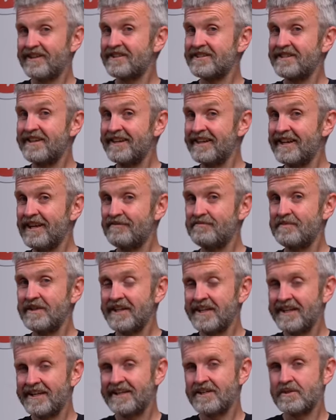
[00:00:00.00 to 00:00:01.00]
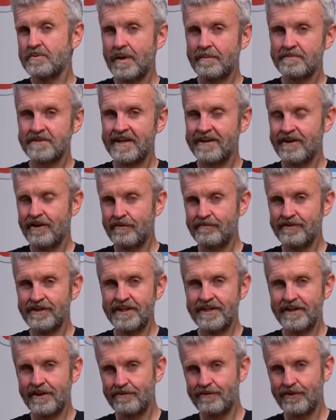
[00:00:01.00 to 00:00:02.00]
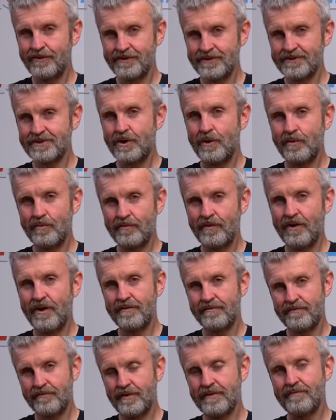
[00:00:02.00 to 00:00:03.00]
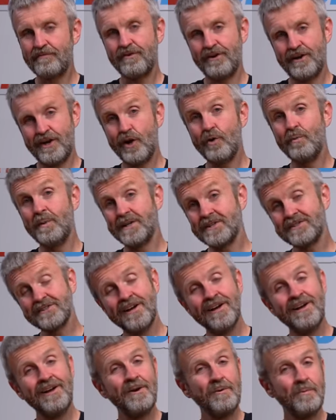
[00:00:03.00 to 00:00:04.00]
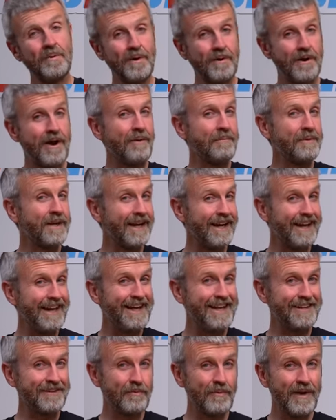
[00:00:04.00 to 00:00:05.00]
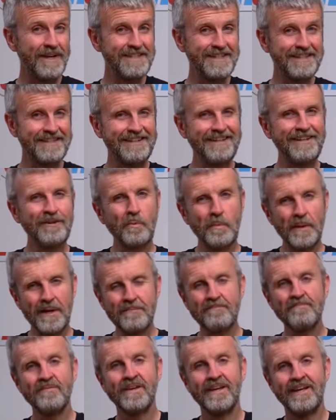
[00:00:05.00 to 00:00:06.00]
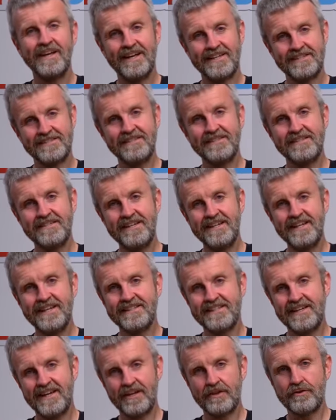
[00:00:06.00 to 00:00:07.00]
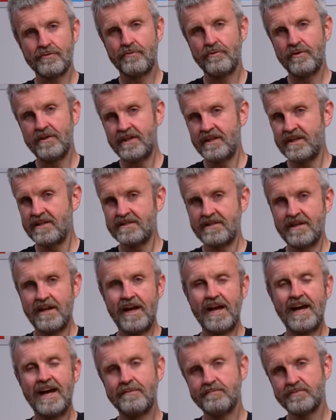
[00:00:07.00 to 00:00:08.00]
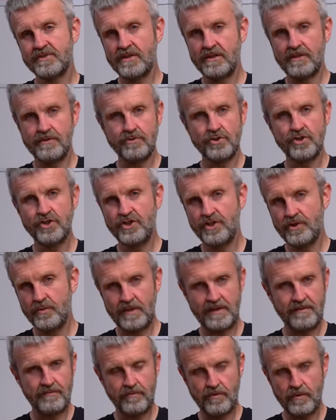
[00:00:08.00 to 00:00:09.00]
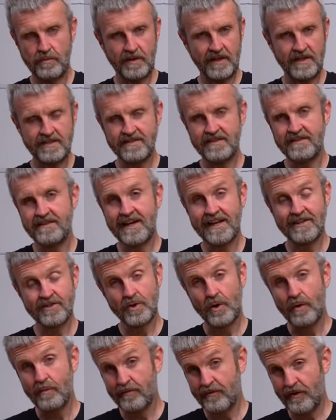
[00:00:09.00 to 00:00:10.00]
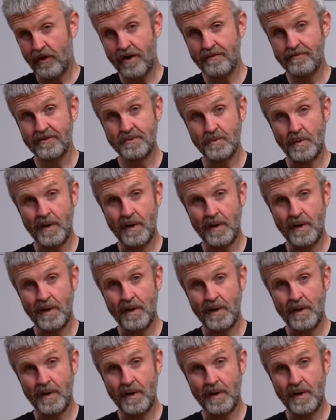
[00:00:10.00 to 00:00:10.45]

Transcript: I said it left me needing to update our video on the top 5 flipfront helmets. Well, I'm glad I waited a little bit, as this Neotec 3 is an absolute shoe-in for a place in that top 5 as